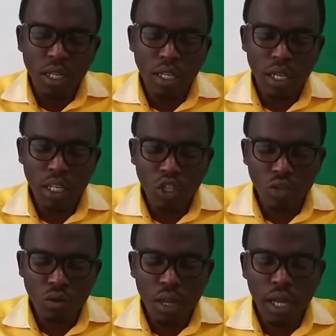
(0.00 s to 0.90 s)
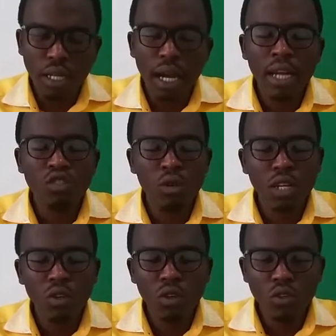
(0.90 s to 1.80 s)
In addition to that, I
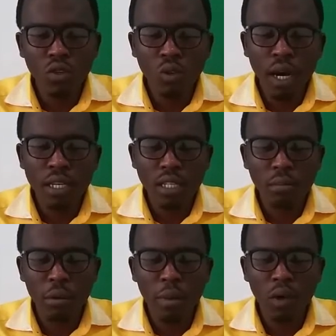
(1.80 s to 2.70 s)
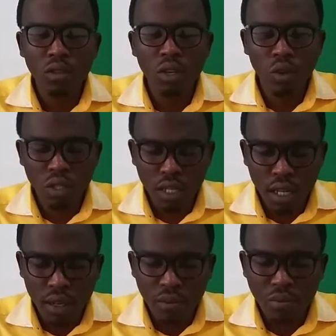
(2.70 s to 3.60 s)
tried also to ask him about the
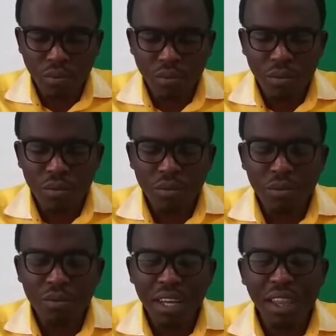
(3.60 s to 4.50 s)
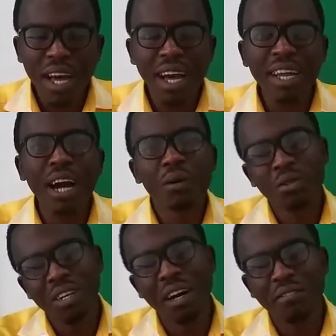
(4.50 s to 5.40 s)
hotel that I
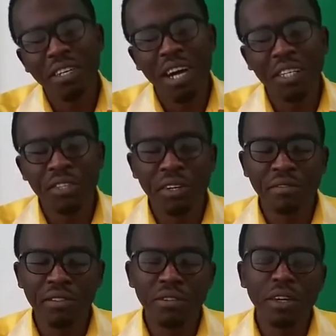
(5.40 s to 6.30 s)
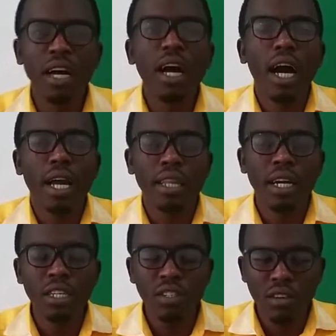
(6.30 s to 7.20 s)
was having an interview. And
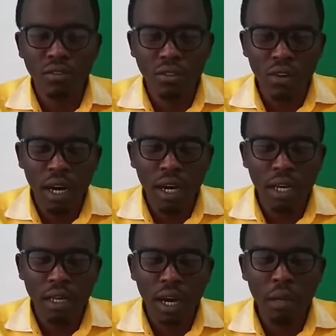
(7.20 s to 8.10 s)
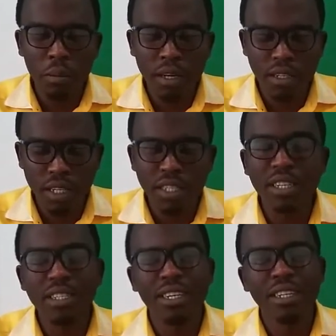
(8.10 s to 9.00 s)
that interview, I passed it
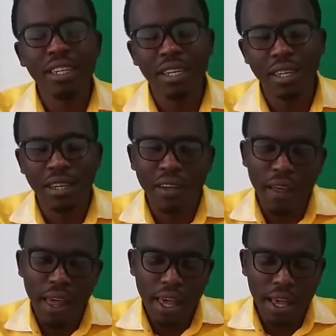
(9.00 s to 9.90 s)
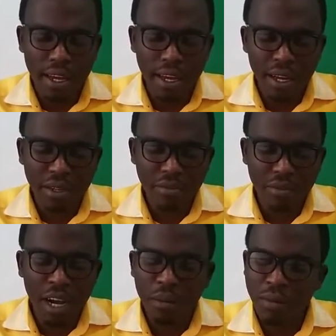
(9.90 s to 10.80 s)
yesterday, and
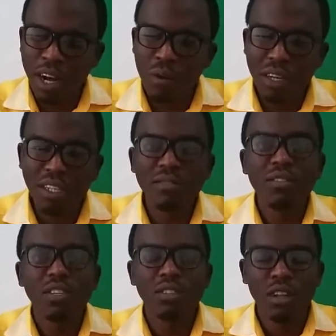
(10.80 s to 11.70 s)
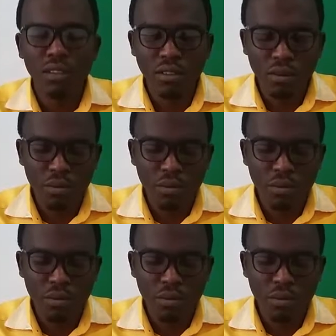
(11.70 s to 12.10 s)
I'm now waiting for the result.